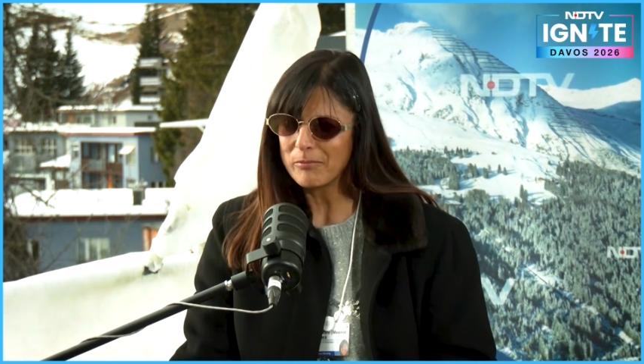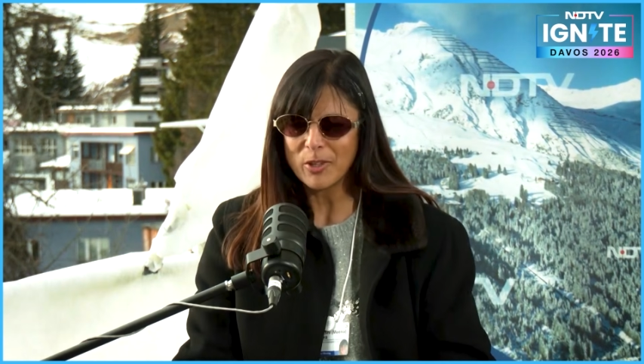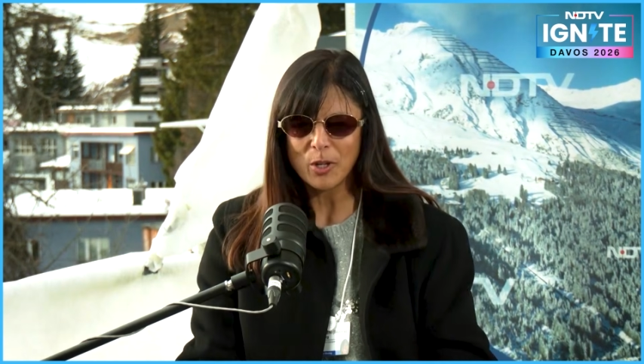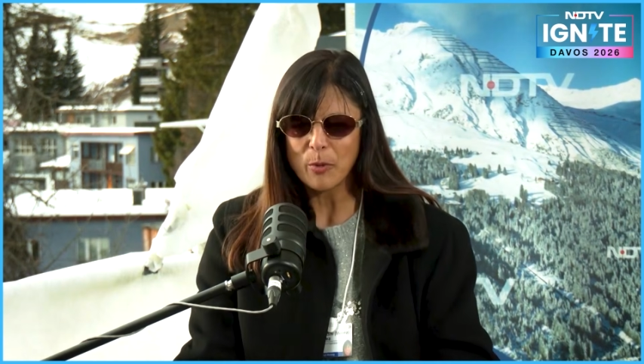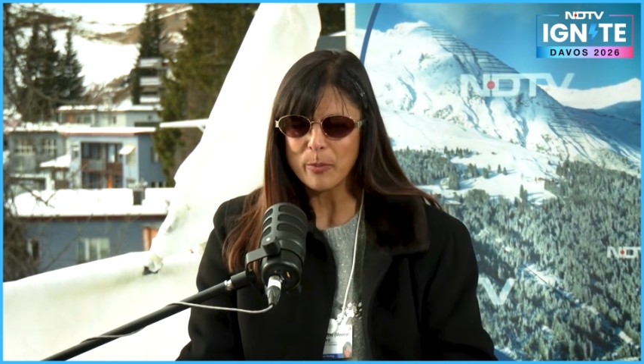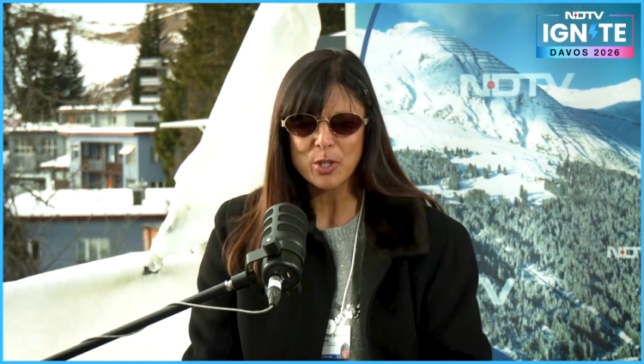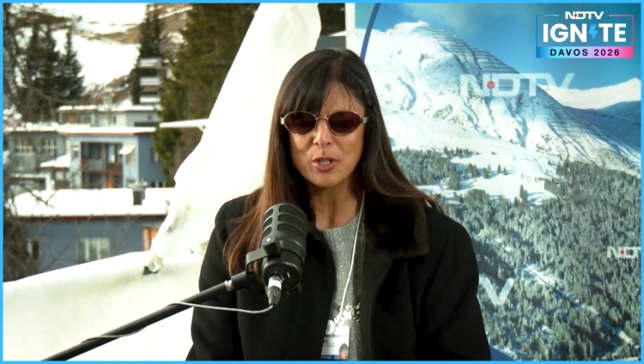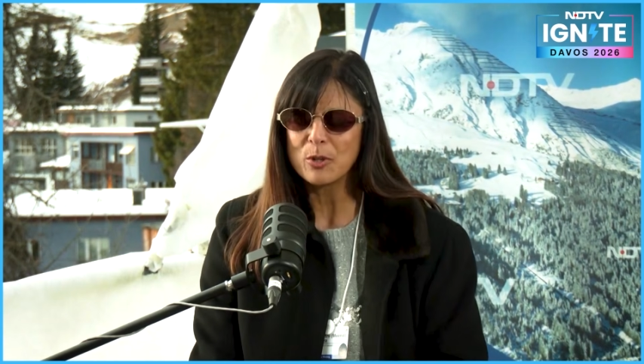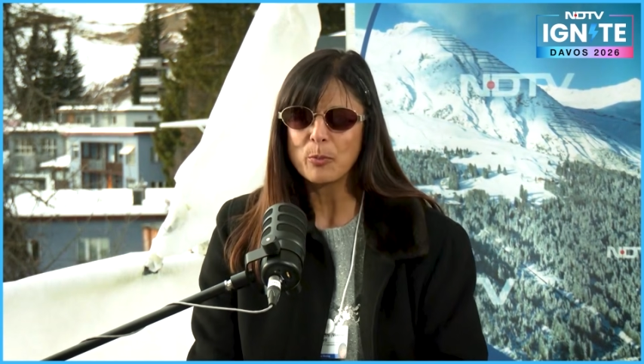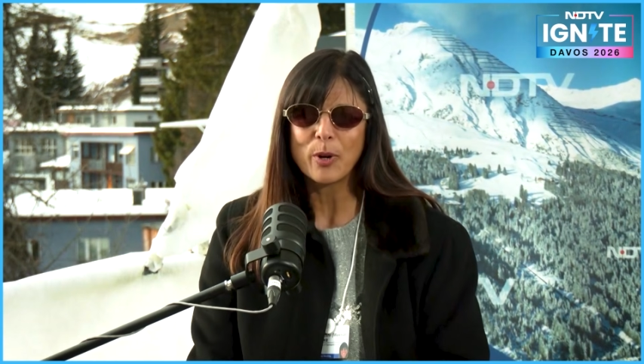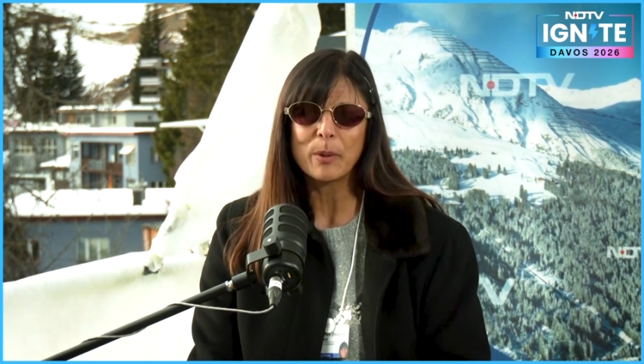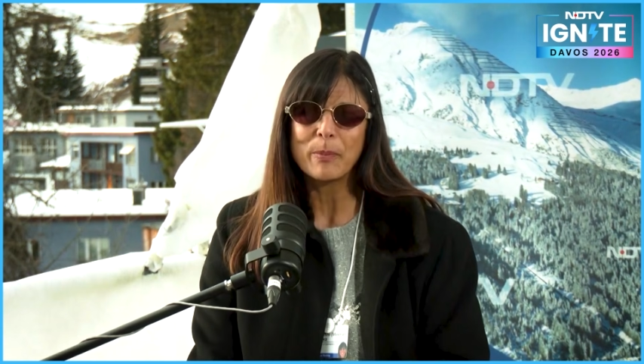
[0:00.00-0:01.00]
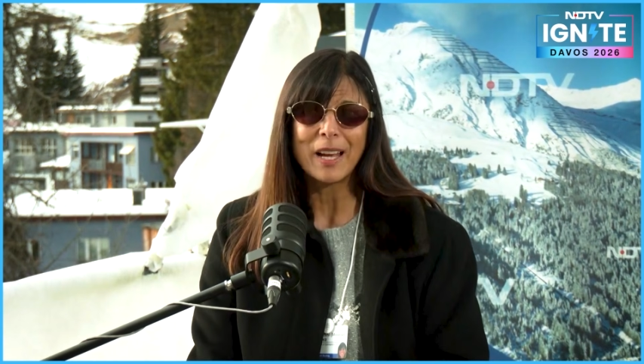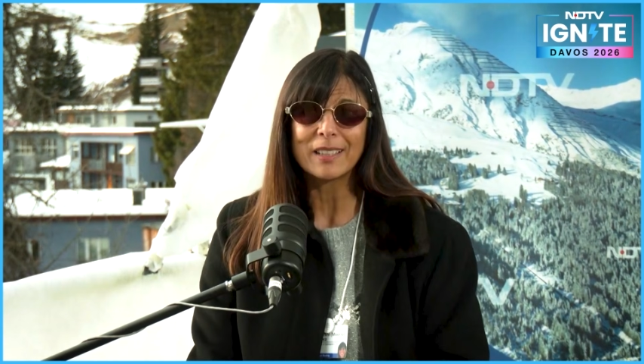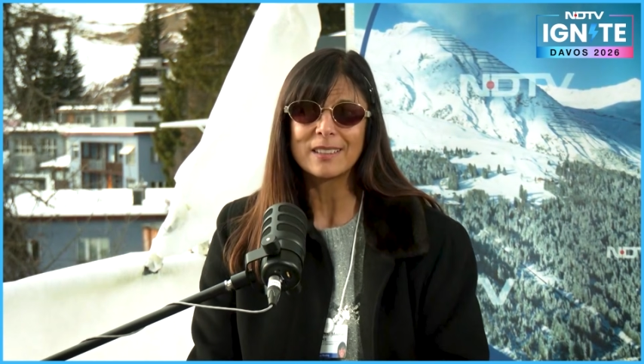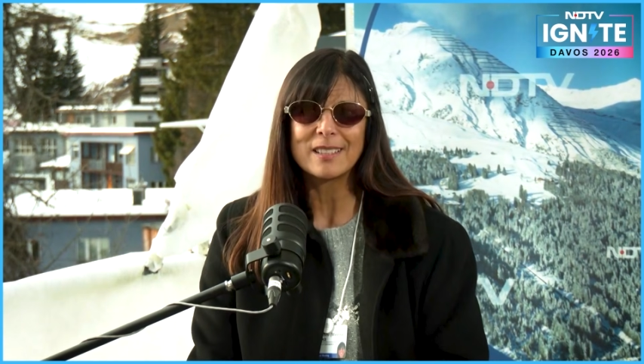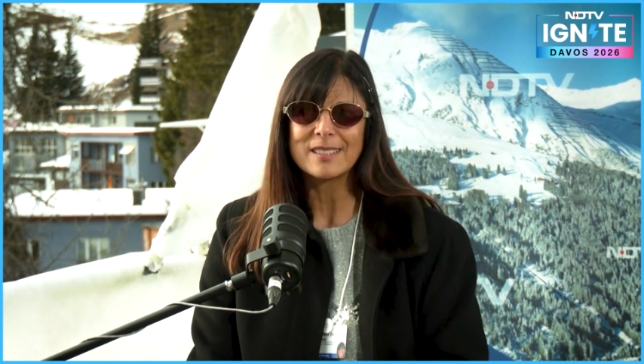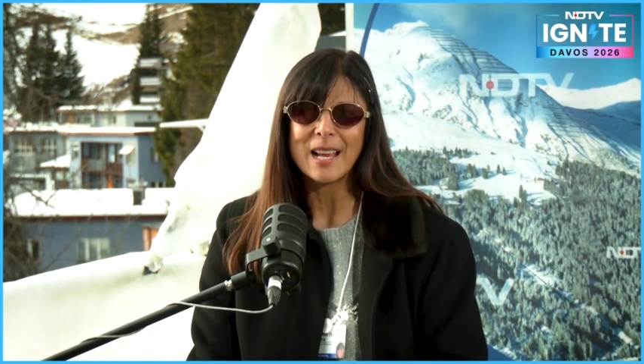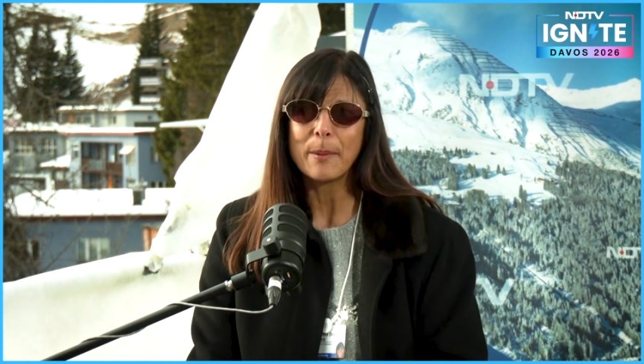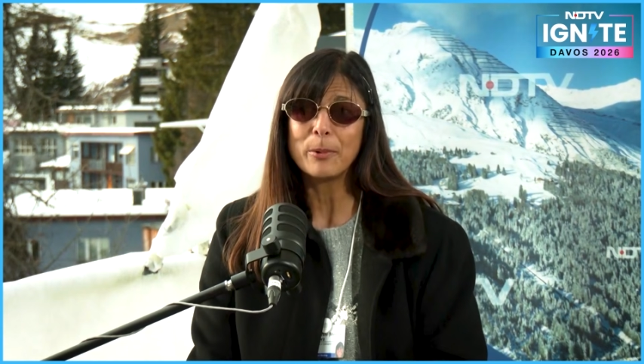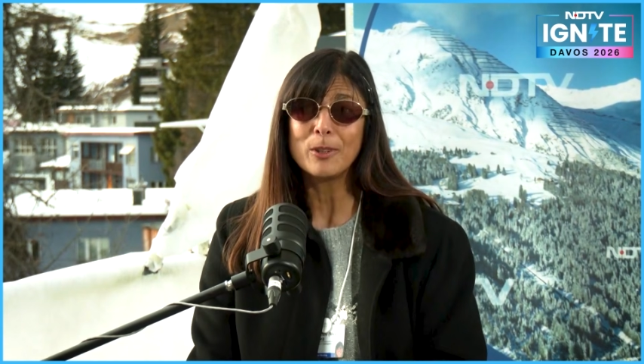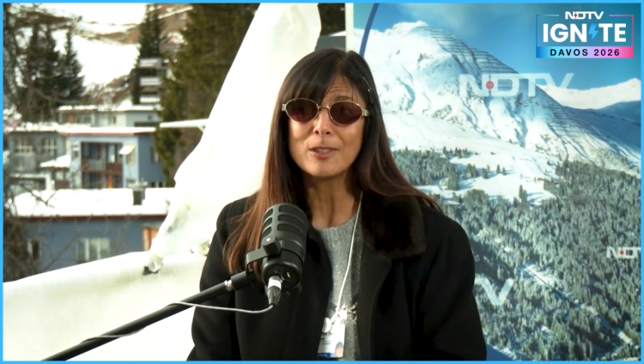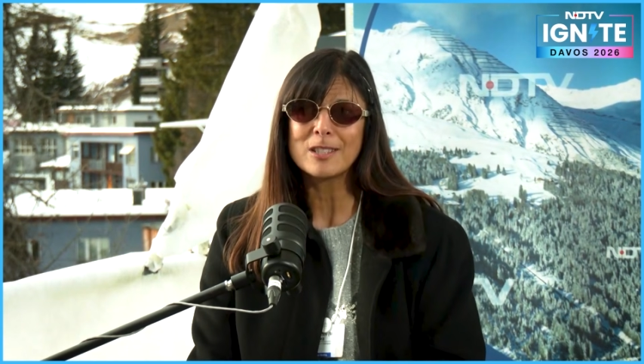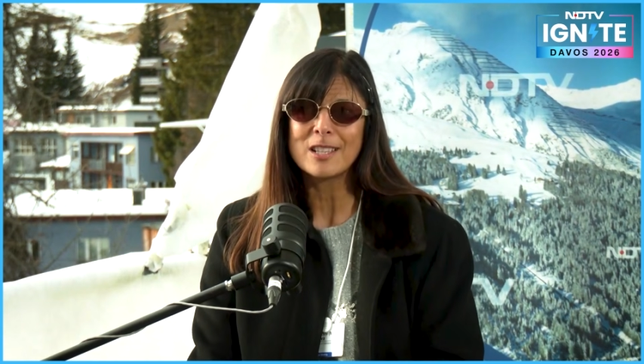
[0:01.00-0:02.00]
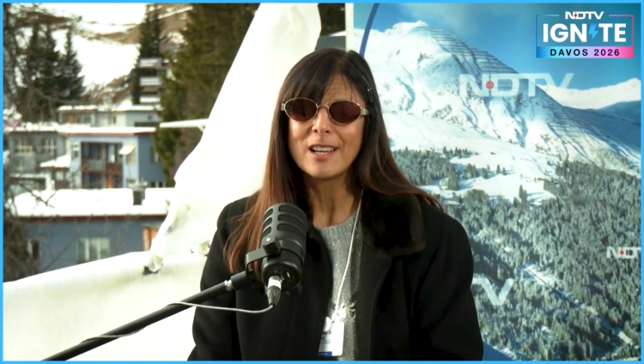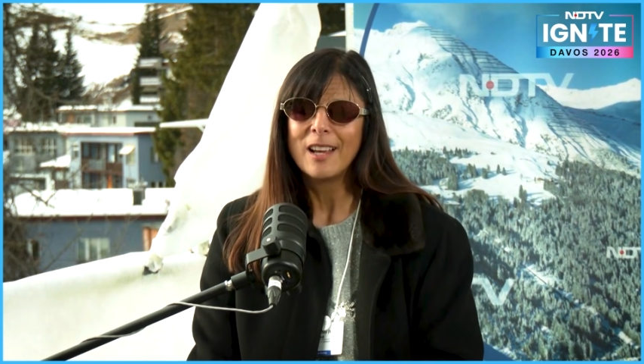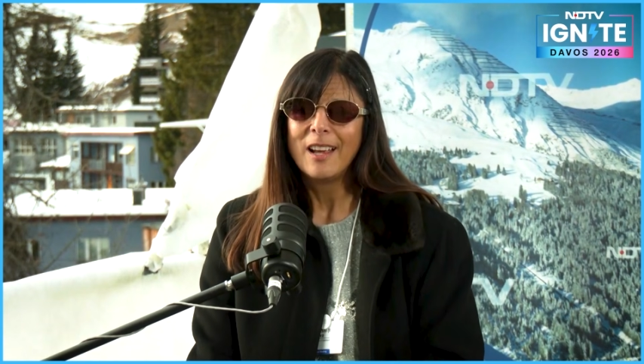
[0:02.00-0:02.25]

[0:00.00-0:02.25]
you know mission to bring back these samples.